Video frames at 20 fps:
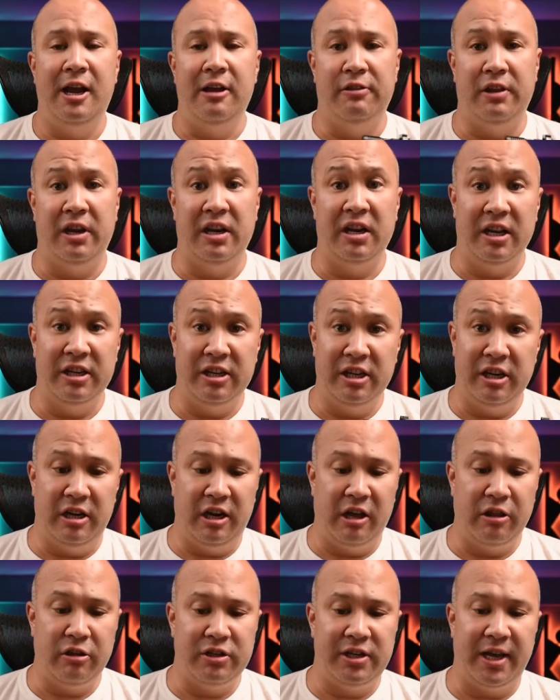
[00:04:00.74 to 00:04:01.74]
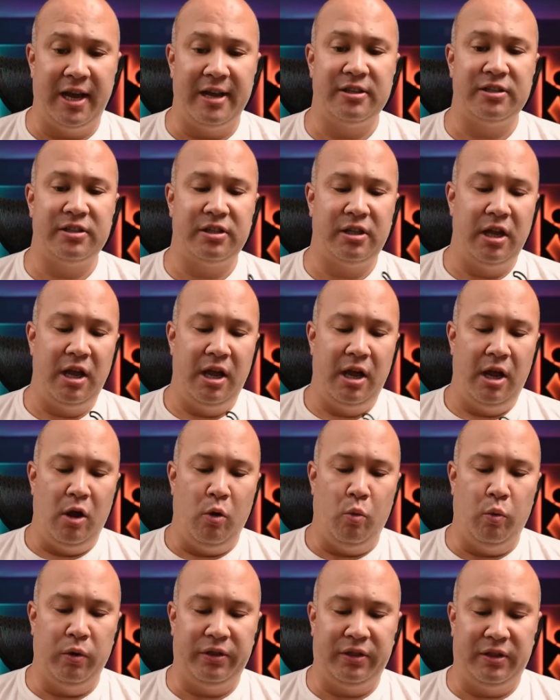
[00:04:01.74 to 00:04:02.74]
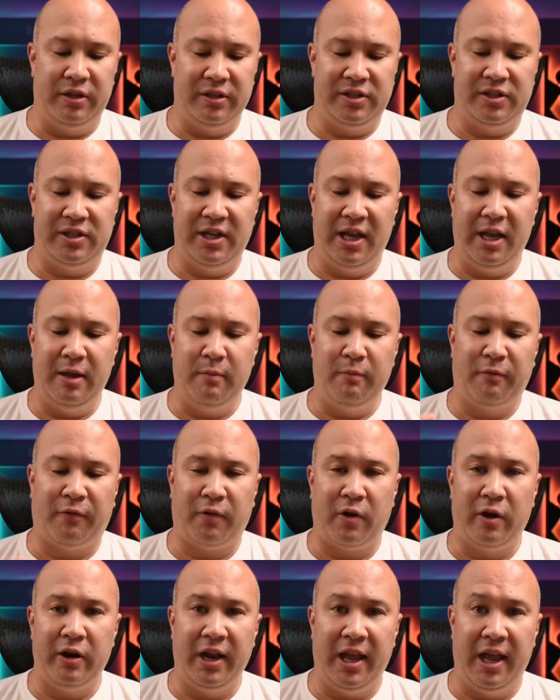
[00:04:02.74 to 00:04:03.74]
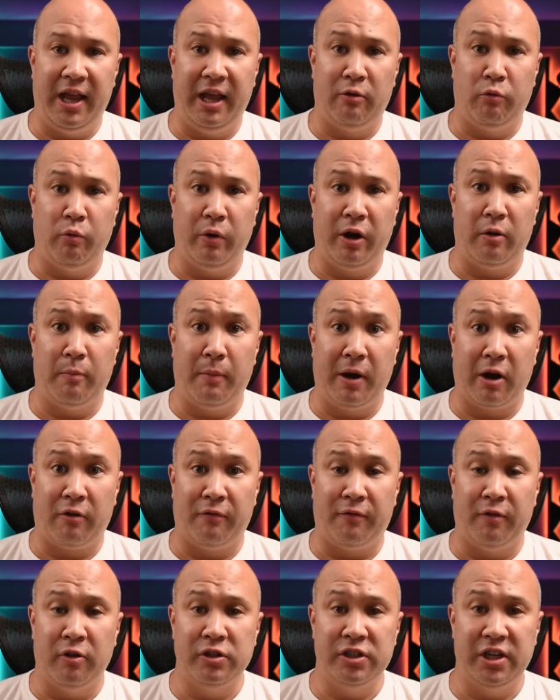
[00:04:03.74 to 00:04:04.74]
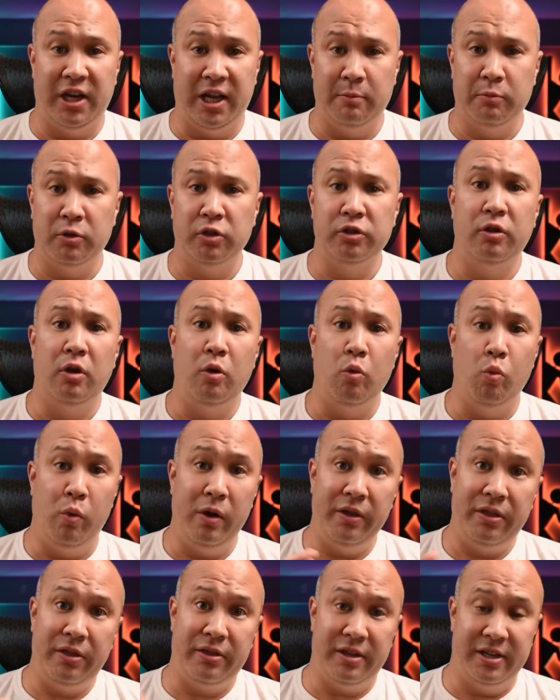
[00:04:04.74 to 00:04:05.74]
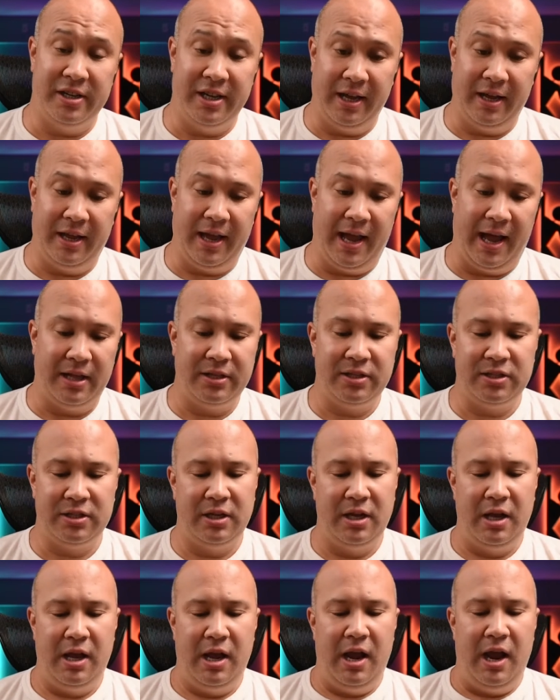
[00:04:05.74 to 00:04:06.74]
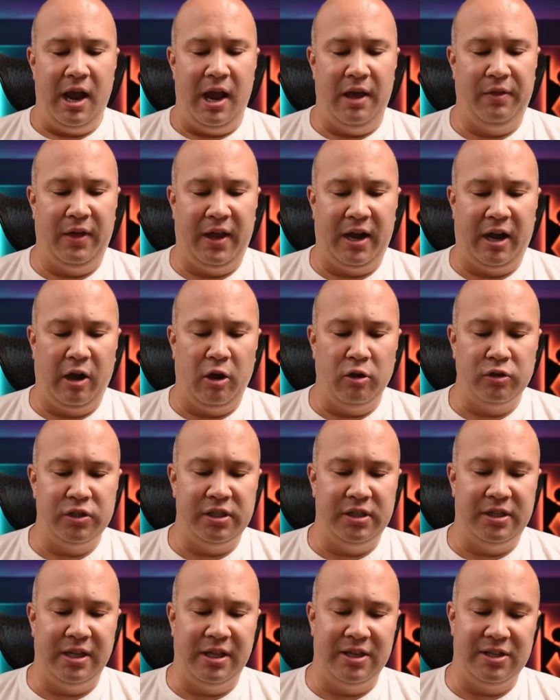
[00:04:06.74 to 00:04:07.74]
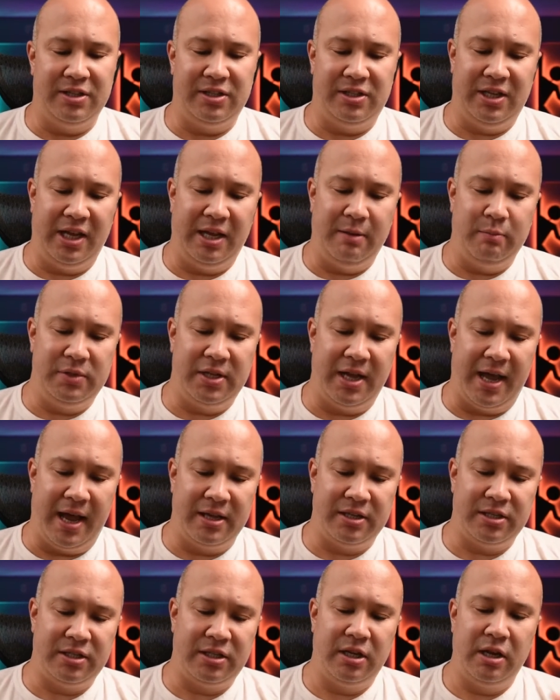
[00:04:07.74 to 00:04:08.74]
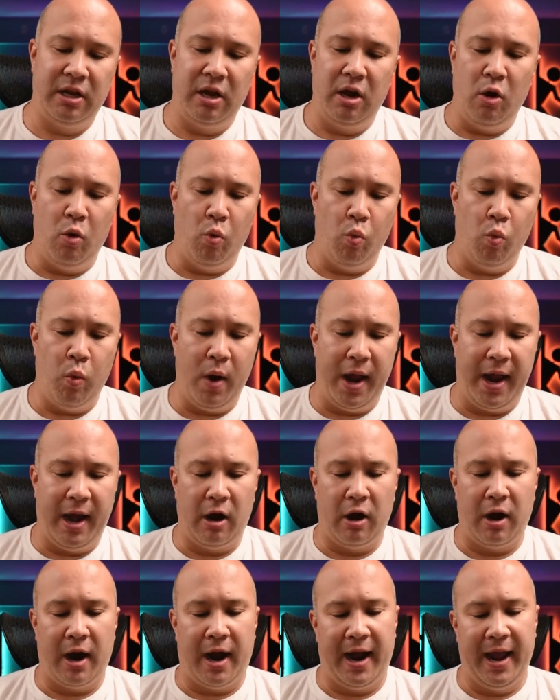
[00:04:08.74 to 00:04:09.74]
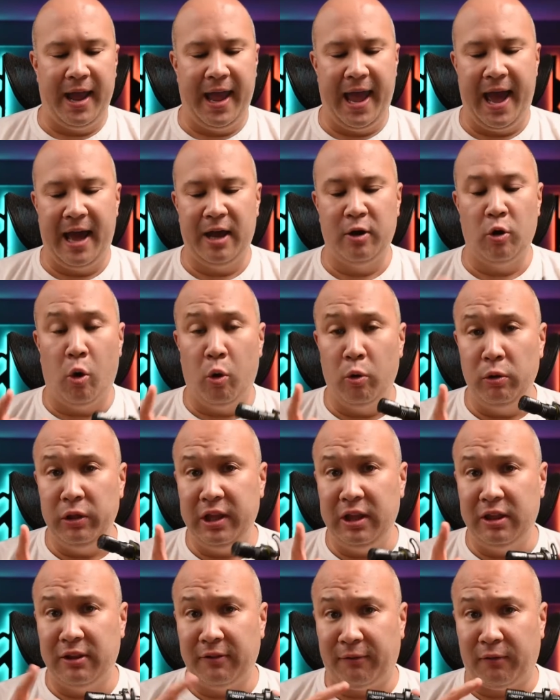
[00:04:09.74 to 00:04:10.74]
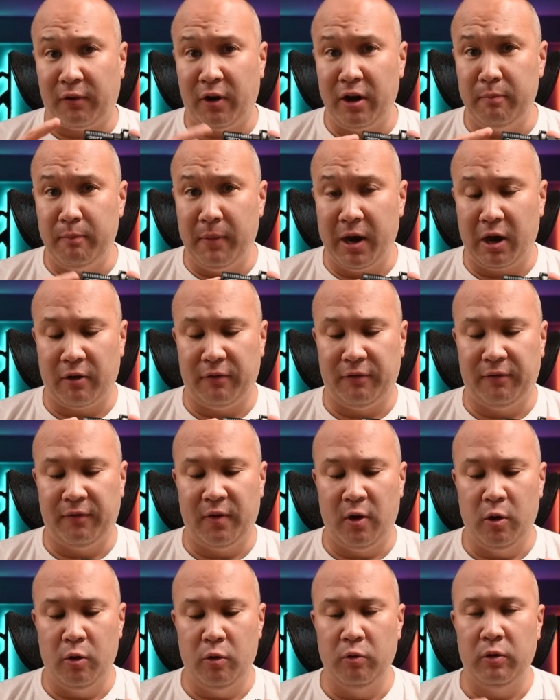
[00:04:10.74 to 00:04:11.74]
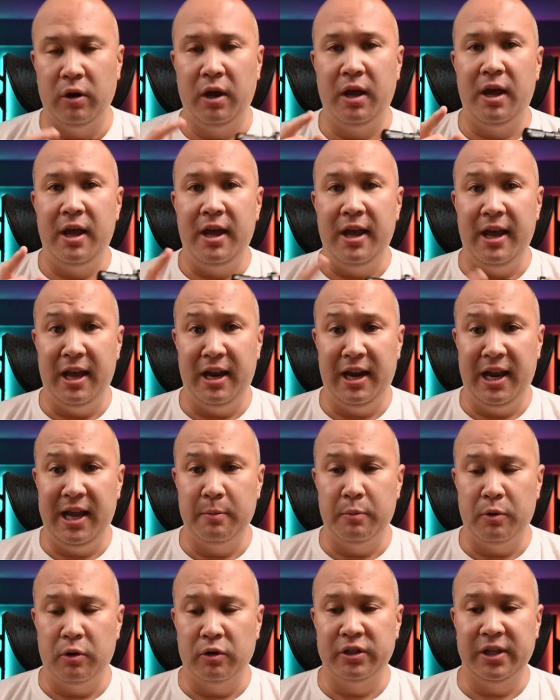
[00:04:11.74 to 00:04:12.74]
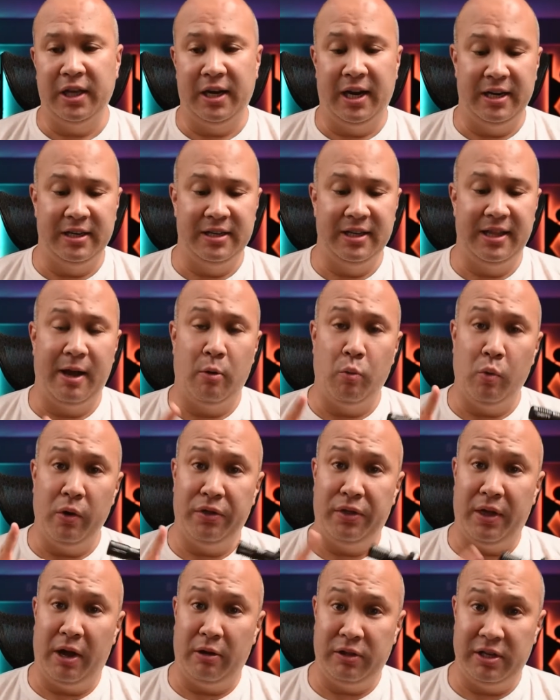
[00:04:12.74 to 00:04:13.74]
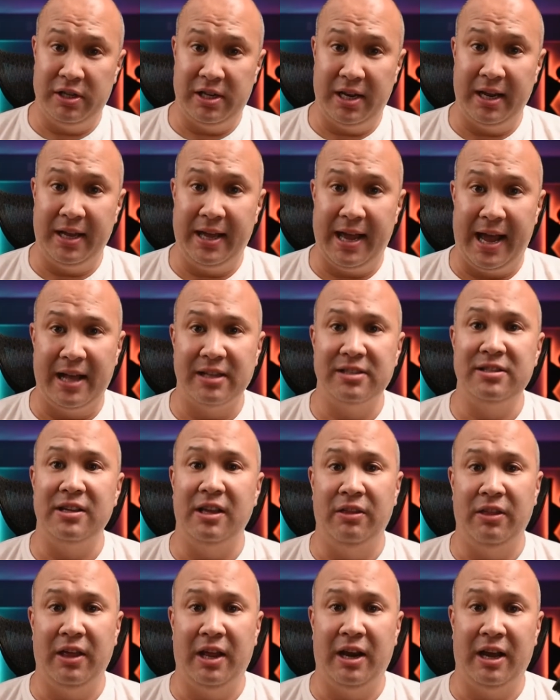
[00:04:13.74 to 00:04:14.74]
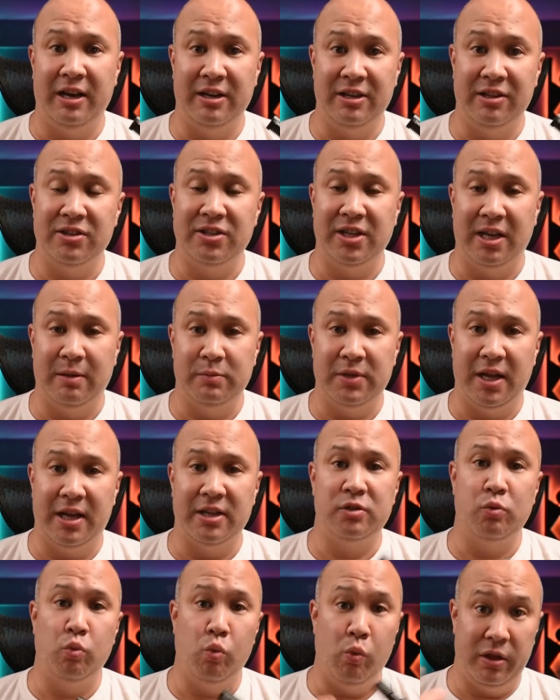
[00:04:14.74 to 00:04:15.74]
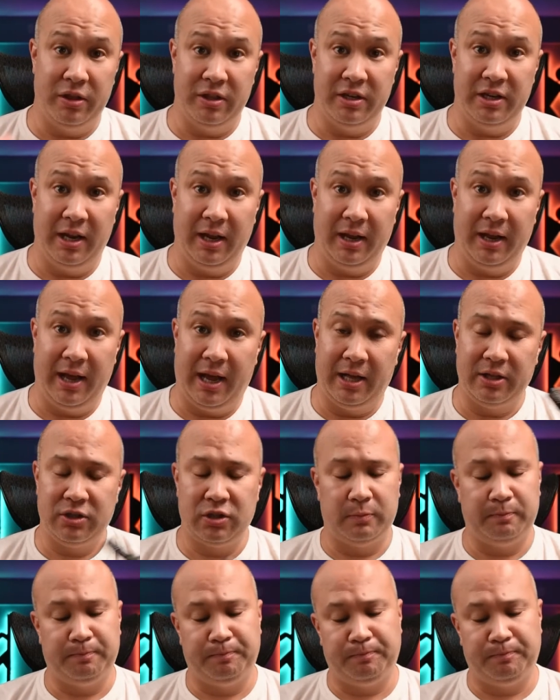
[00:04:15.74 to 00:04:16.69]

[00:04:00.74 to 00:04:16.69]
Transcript: Then I did another test with the same front and rear microphones enabled with the dead cats. And then I also did the same test where I had only the front microphone enabled, and I did that without the dead cats, and then I did the same test with the dead cats.